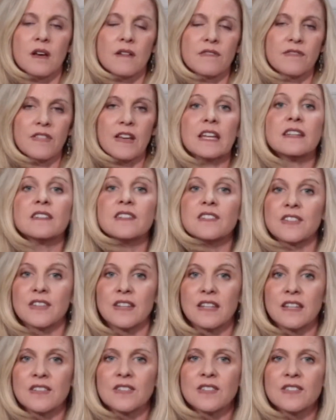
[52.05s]

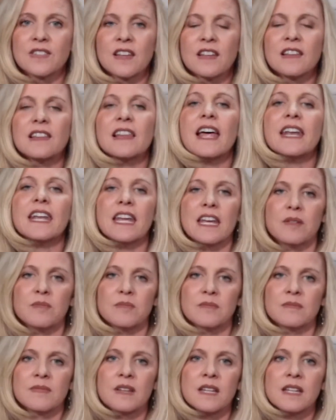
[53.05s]
fantasies led him?